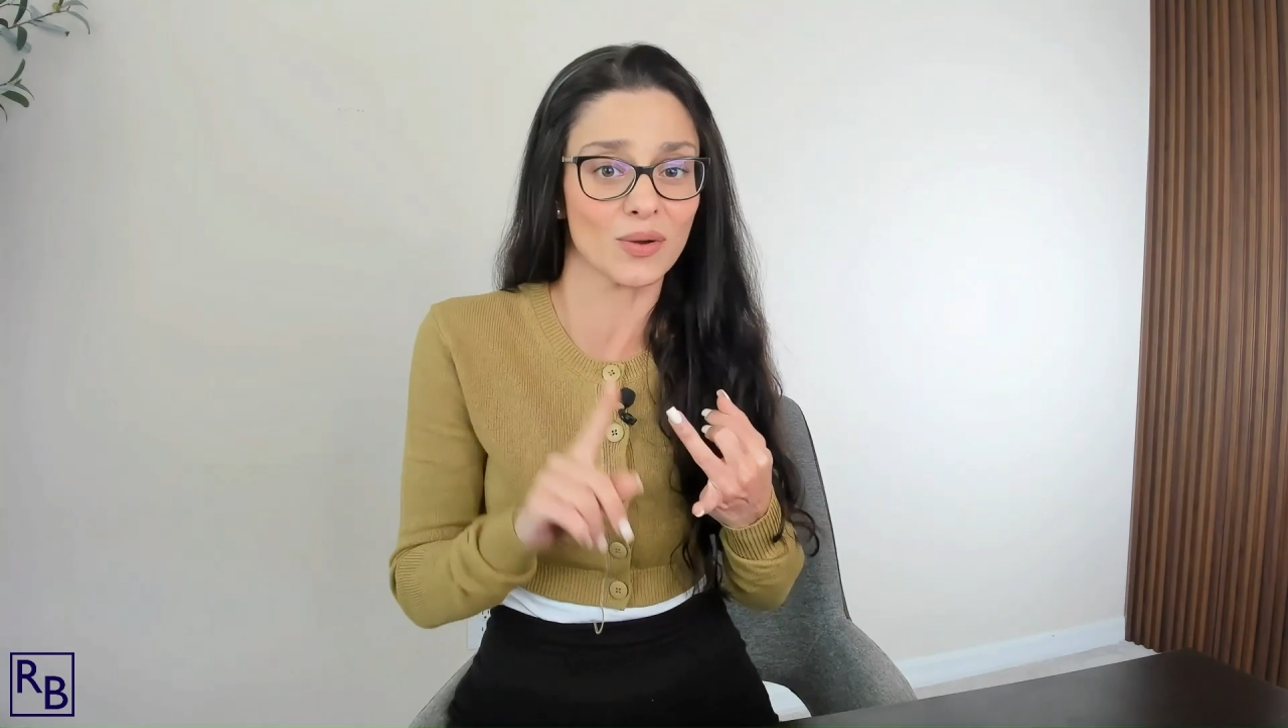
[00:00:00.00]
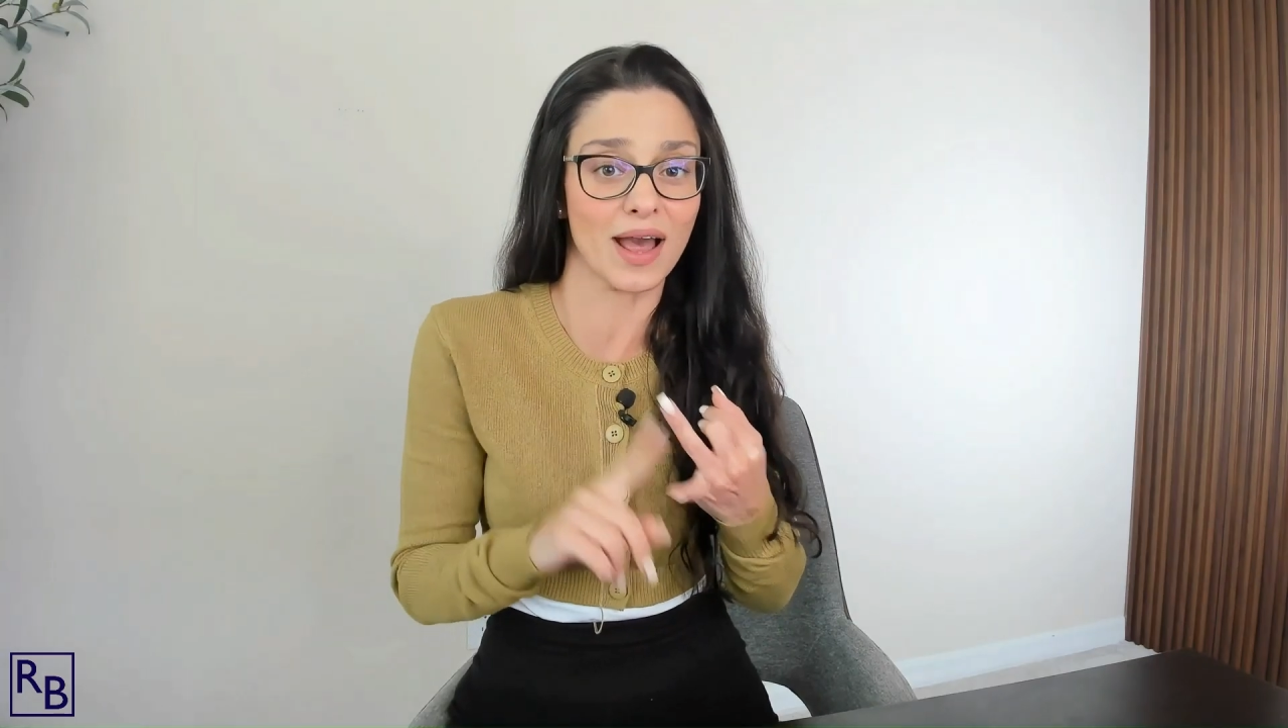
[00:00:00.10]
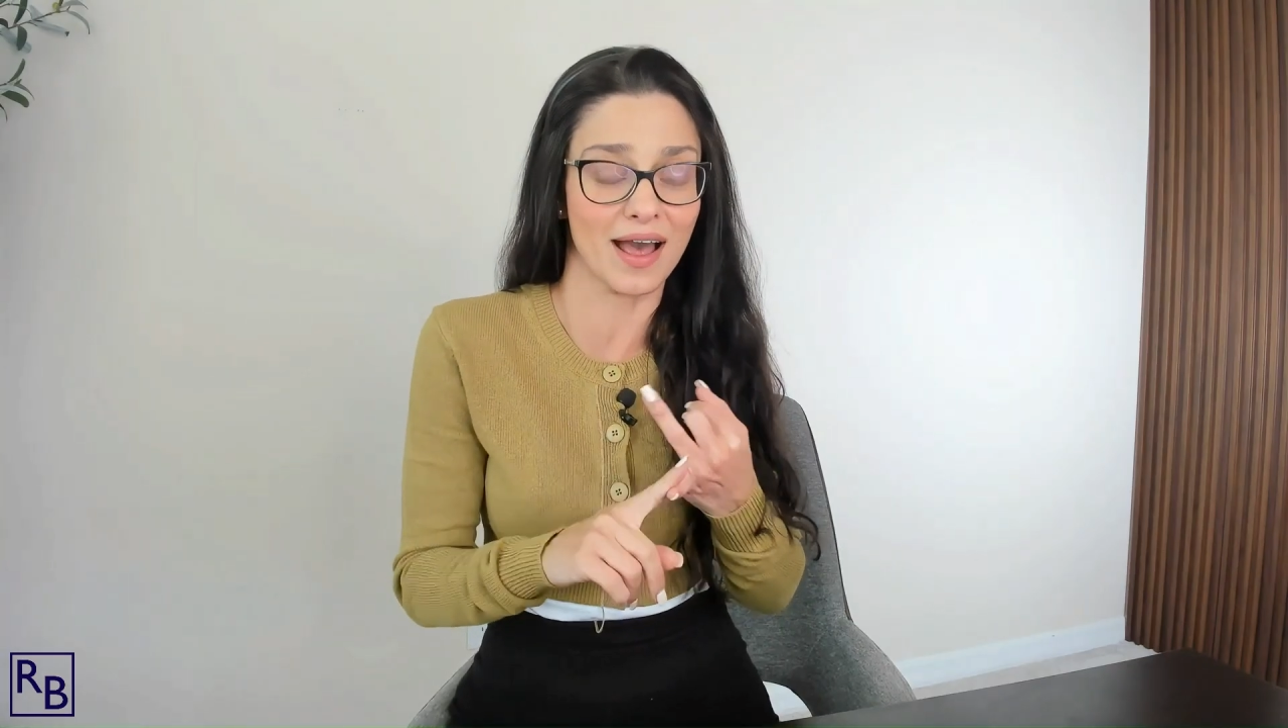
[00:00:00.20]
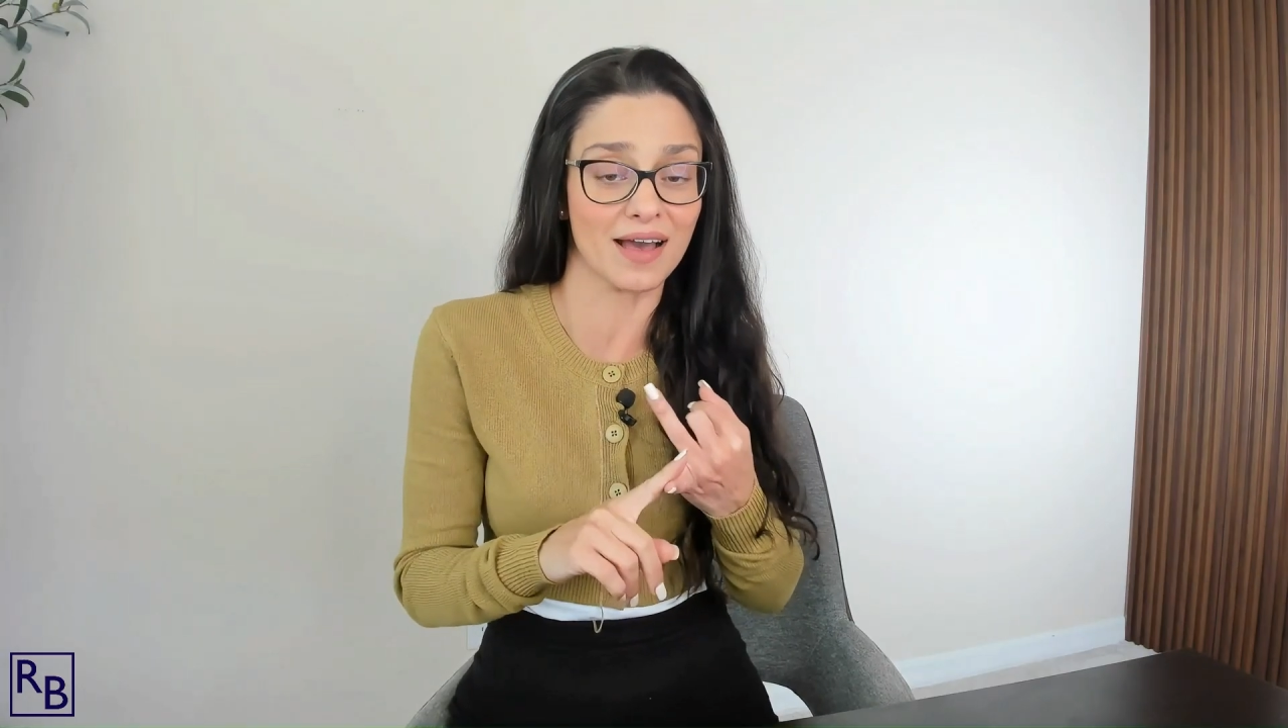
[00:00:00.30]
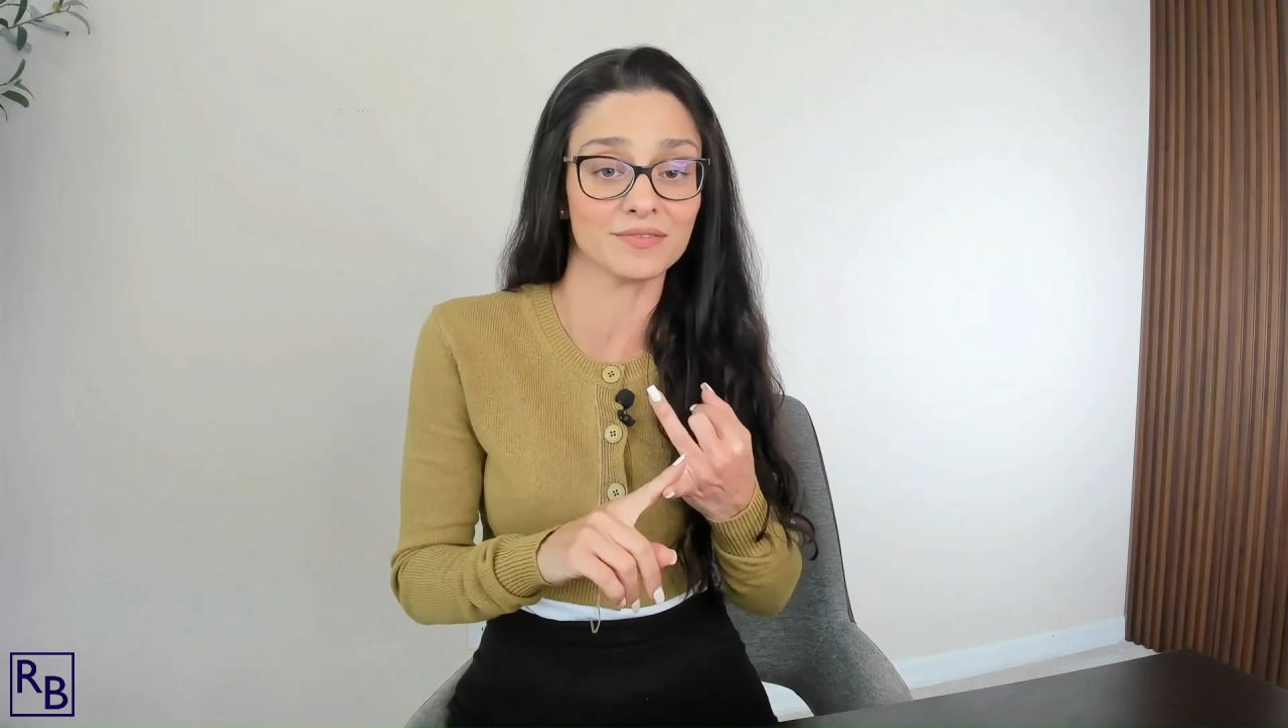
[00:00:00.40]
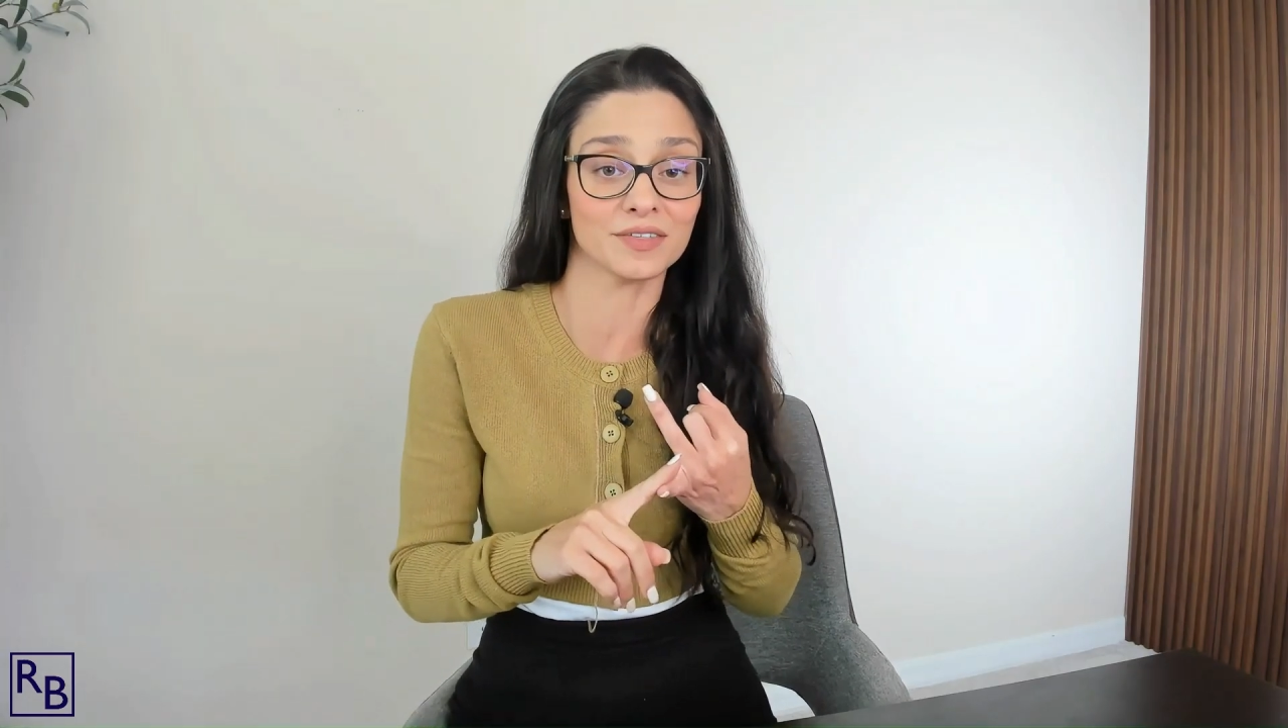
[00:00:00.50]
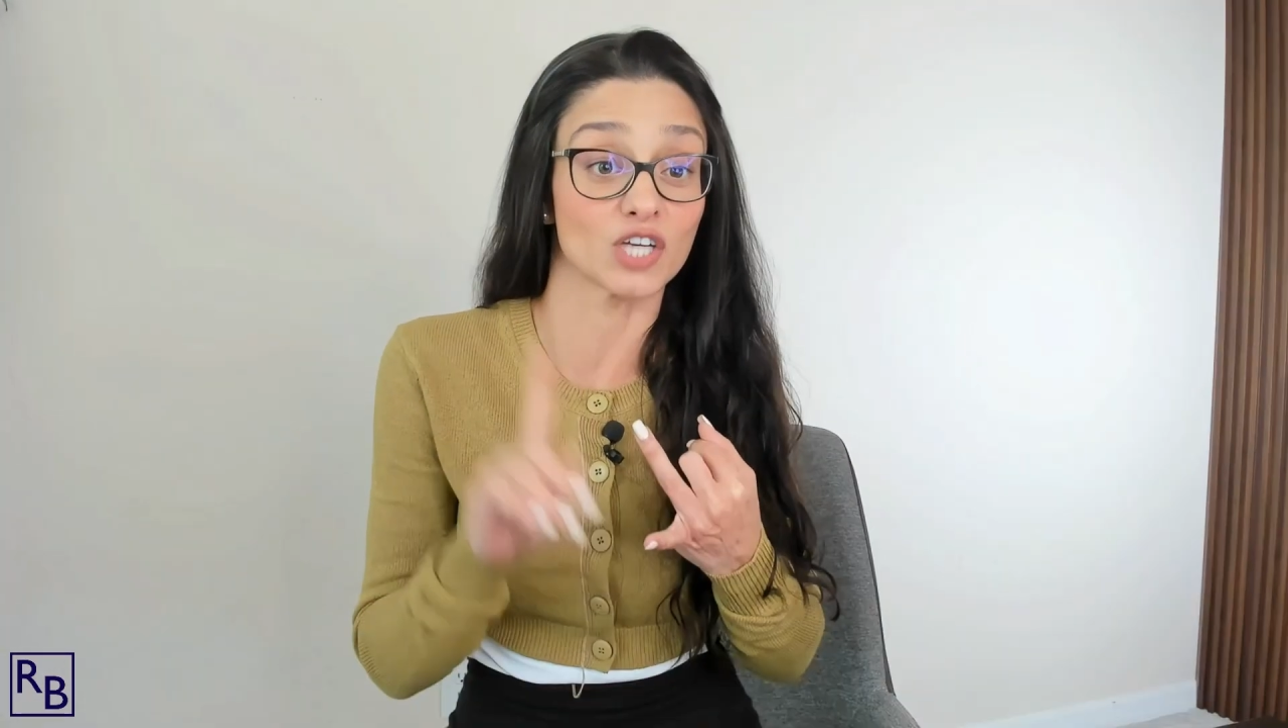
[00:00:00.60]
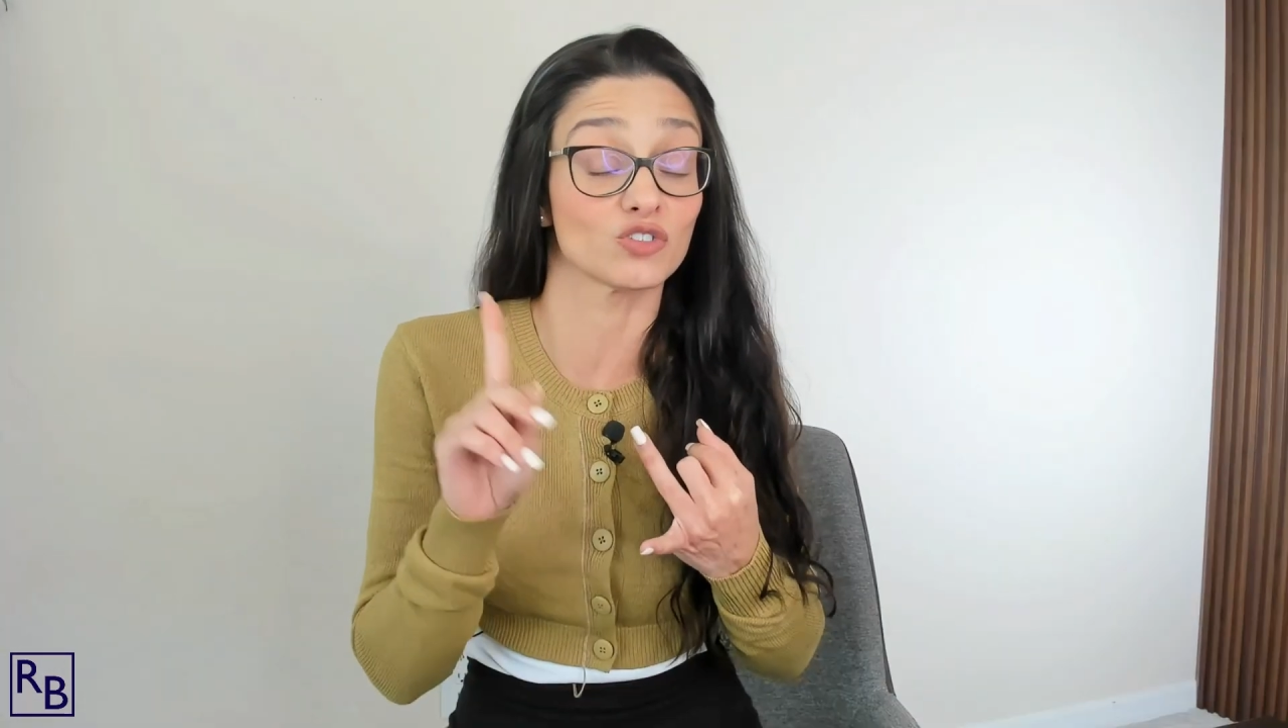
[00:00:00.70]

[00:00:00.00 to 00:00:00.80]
have a